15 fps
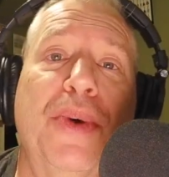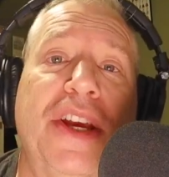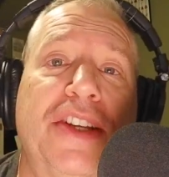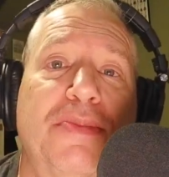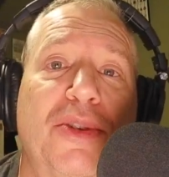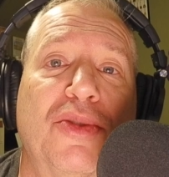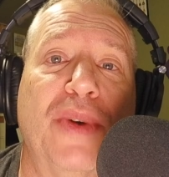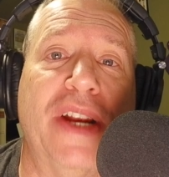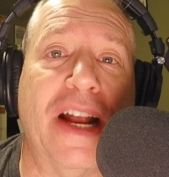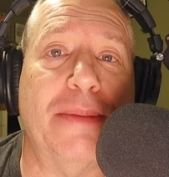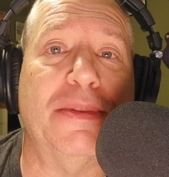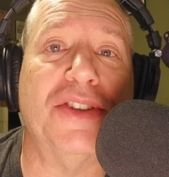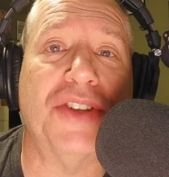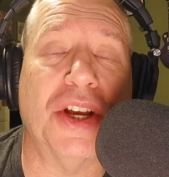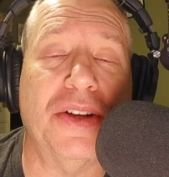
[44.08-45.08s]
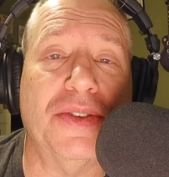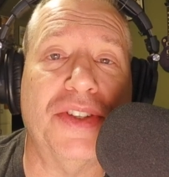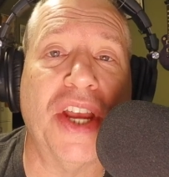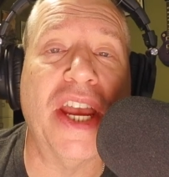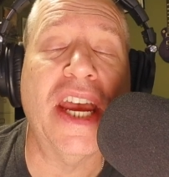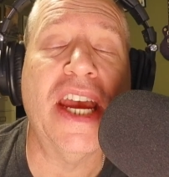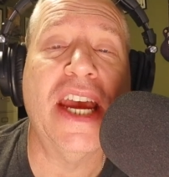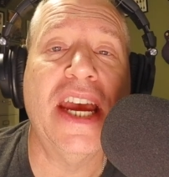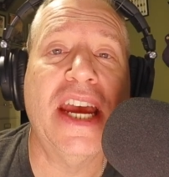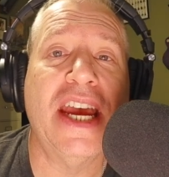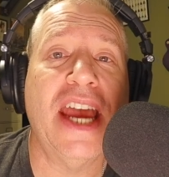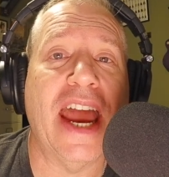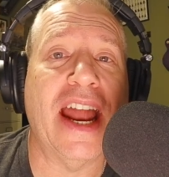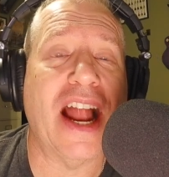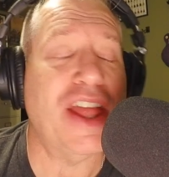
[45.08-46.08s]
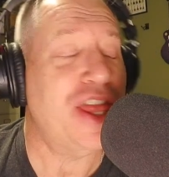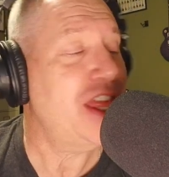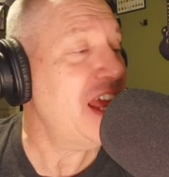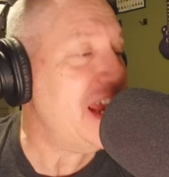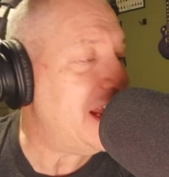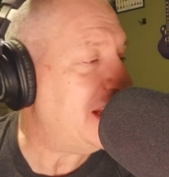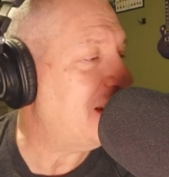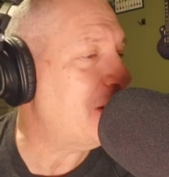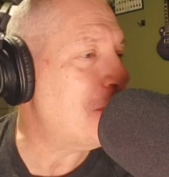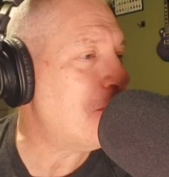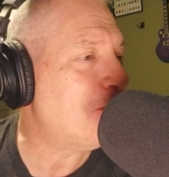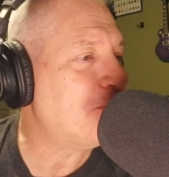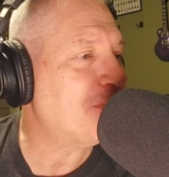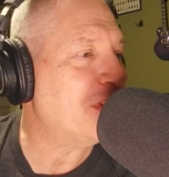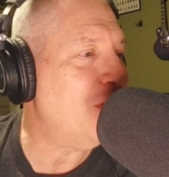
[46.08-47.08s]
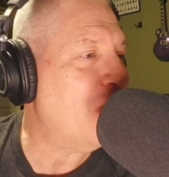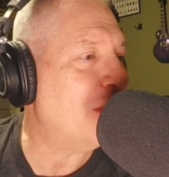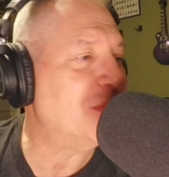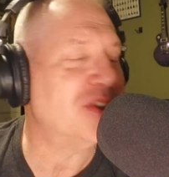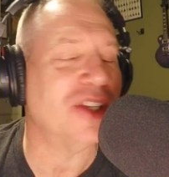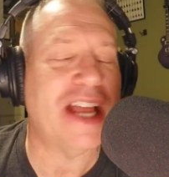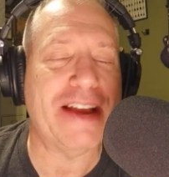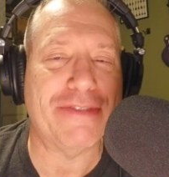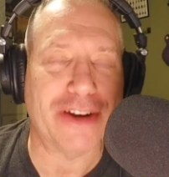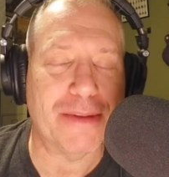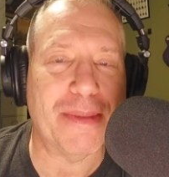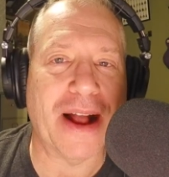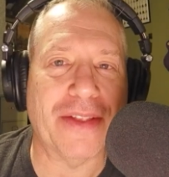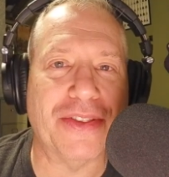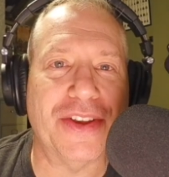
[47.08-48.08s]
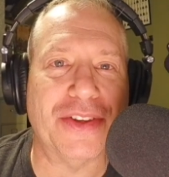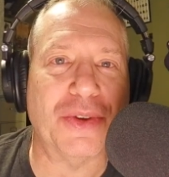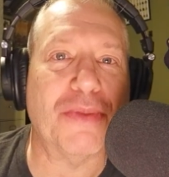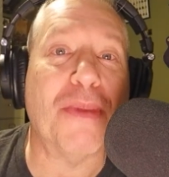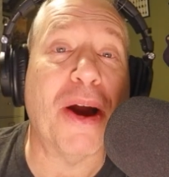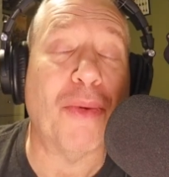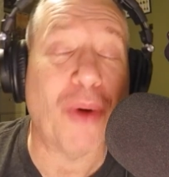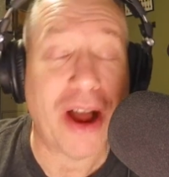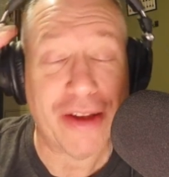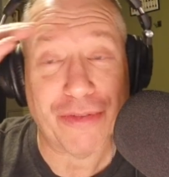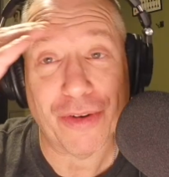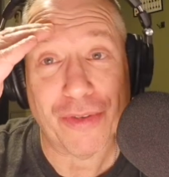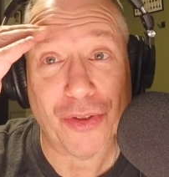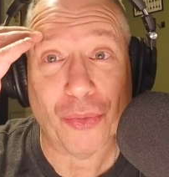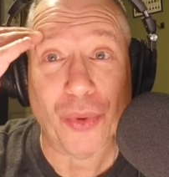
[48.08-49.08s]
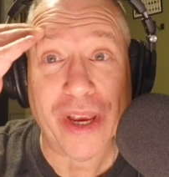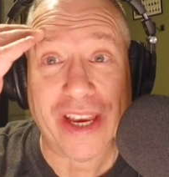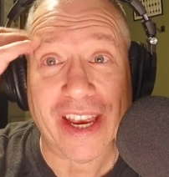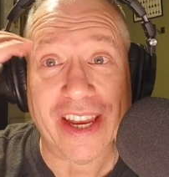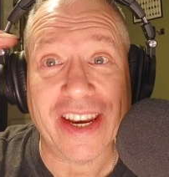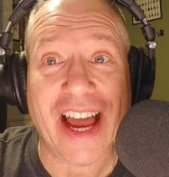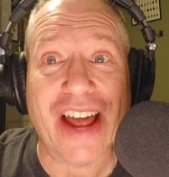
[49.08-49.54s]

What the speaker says: weeks between episodes. And I think, I was laughing about this with my wife over the weekend.